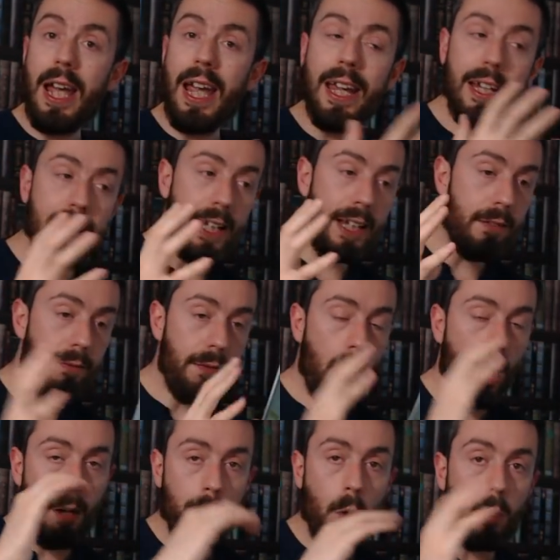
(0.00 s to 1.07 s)
it is
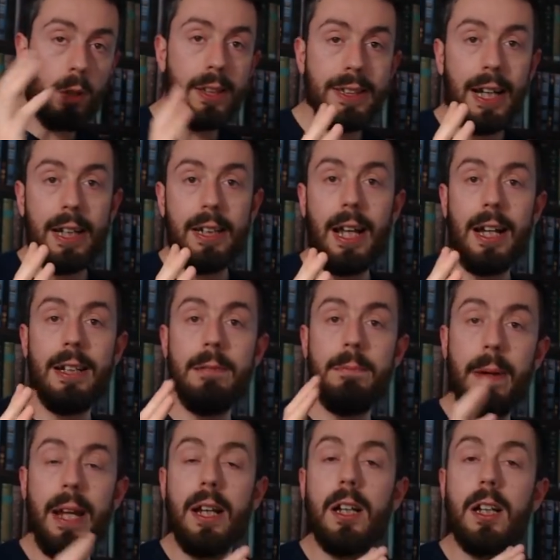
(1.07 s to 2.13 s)
far more contained and
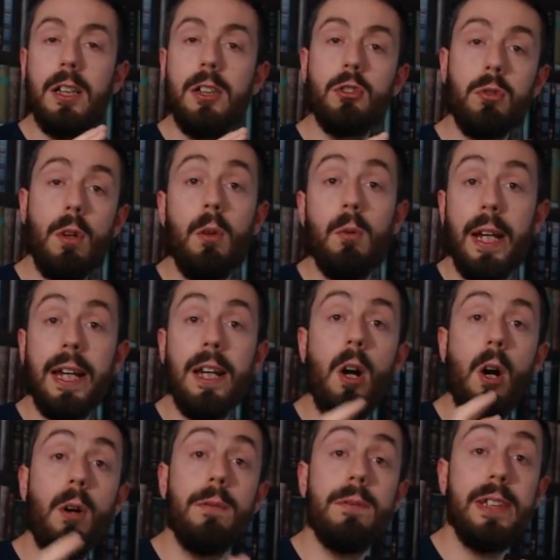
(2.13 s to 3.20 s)
better controlling
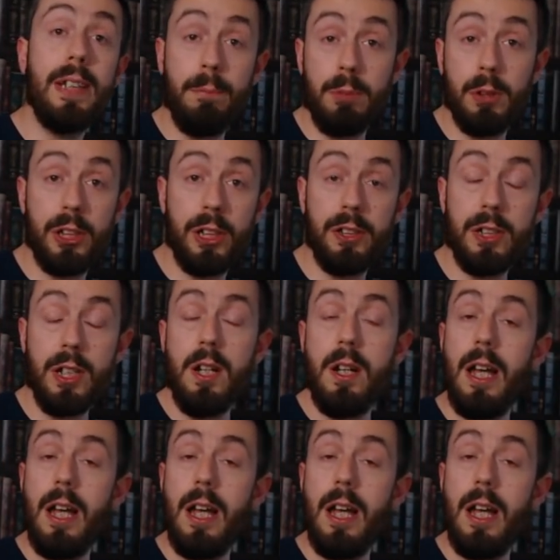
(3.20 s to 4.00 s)
of temperatures.